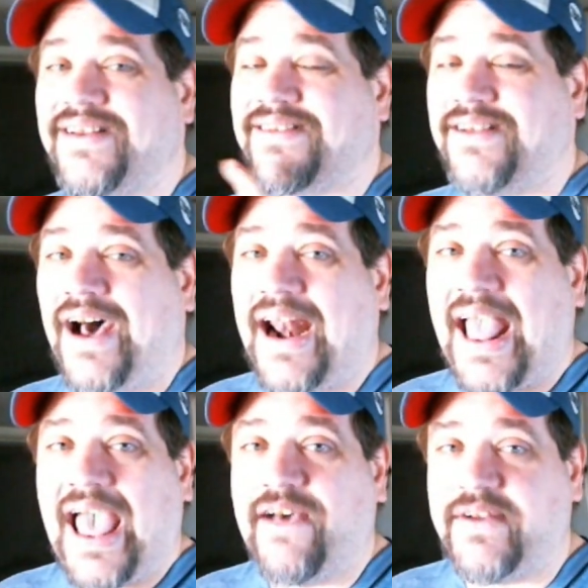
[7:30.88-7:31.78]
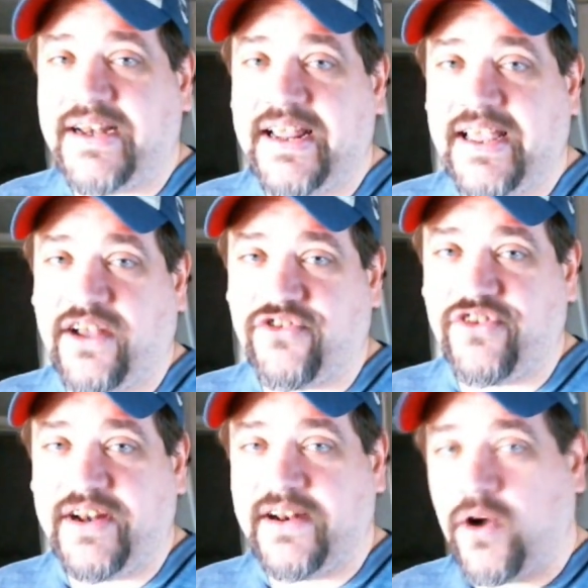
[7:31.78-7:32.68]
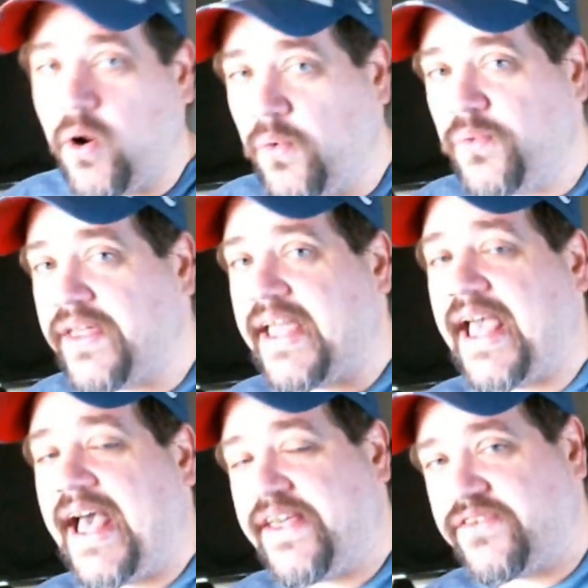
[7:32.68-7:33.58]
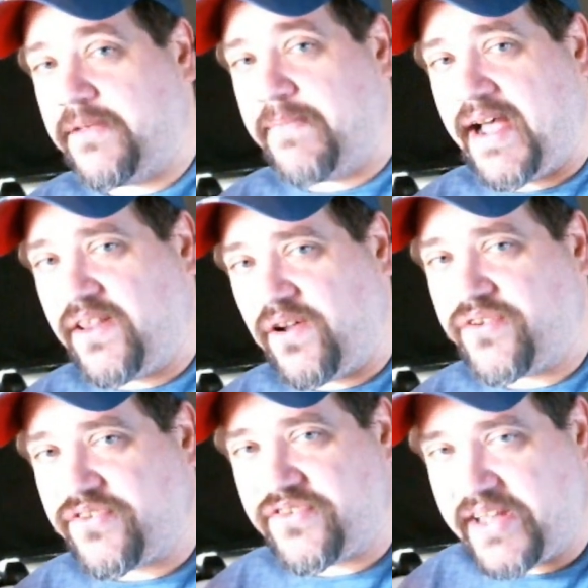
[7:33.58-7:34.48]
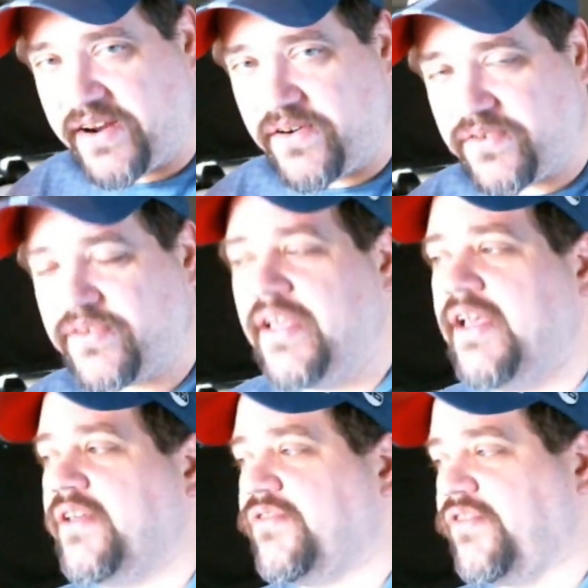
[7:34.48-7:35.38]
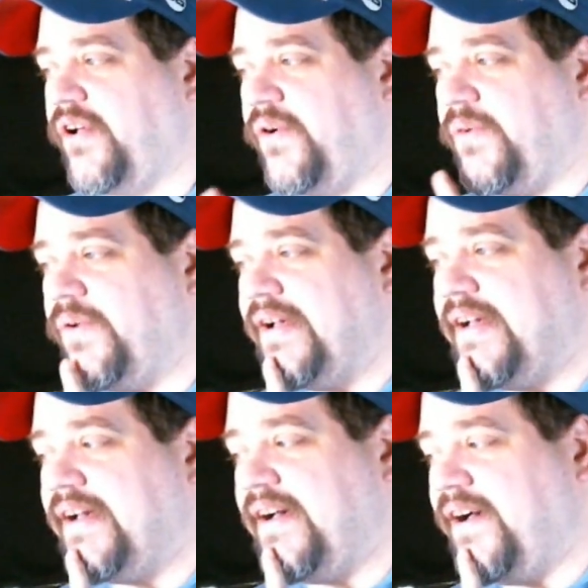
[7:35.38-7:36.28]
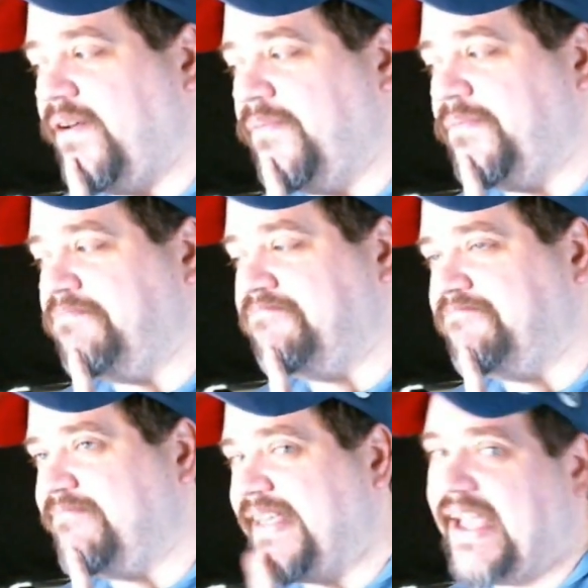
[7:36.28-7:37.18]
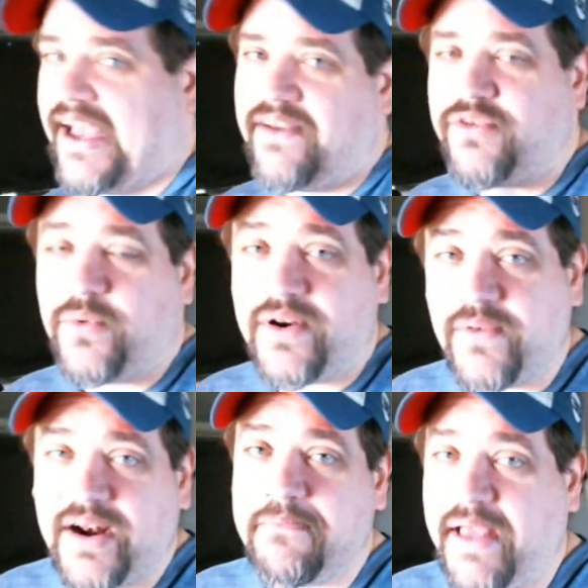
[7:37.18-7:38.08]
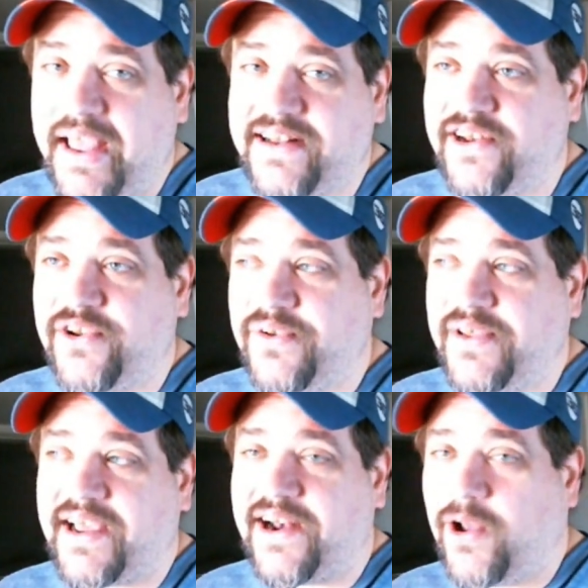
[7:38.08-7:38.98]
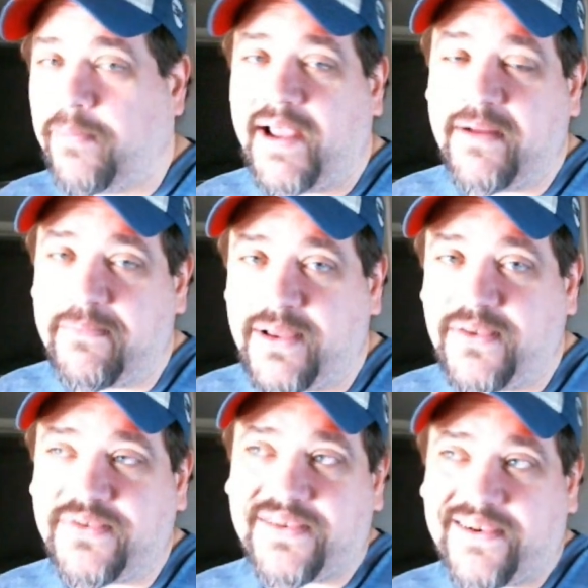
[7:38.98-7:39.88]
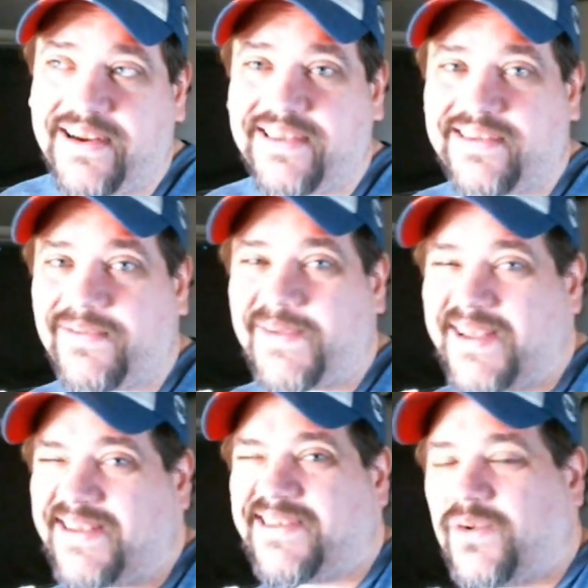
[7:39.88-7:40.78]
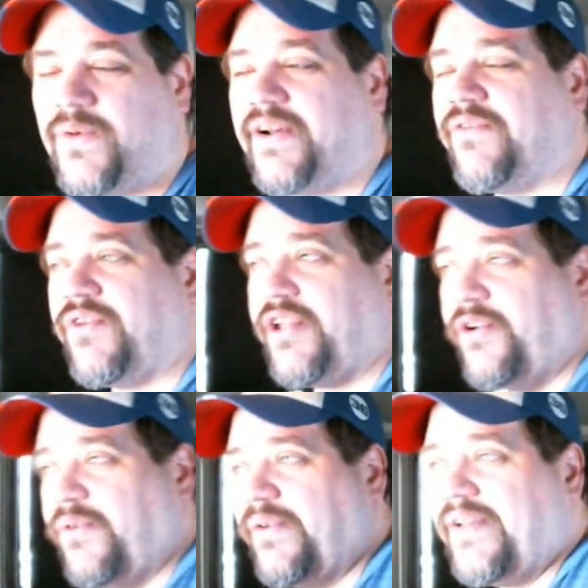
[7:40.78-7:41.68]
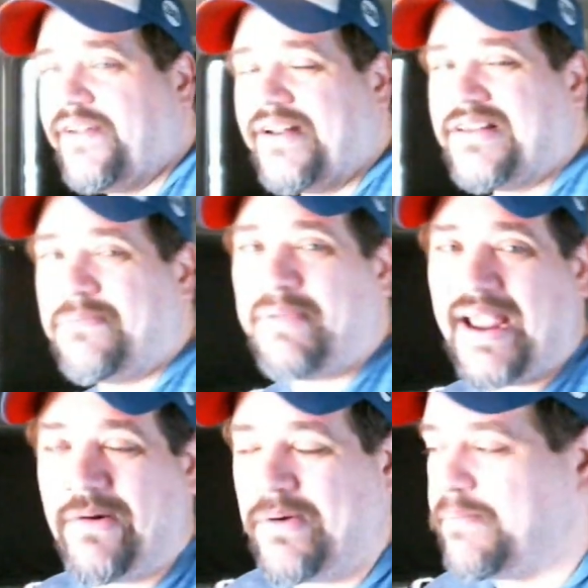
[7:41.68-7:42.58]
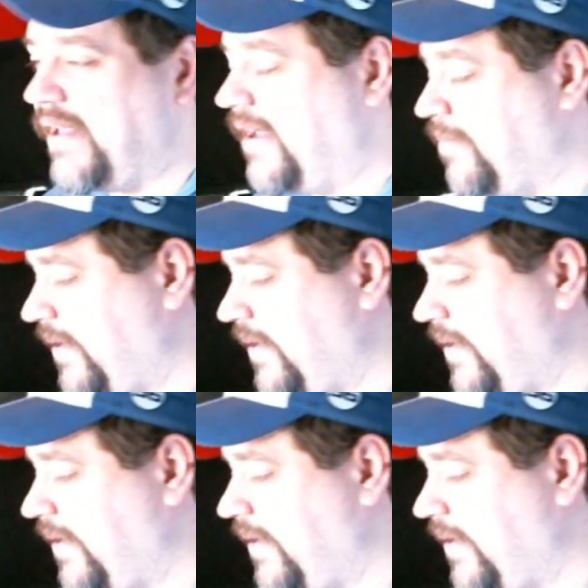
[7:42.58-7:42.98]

does not have a decal sheet. It only has the Mylar stickers. So, um, yeah, if you want one in pink to do like a no paint build, sorry, this really isn't the one for you. You're going to have to paint one pink,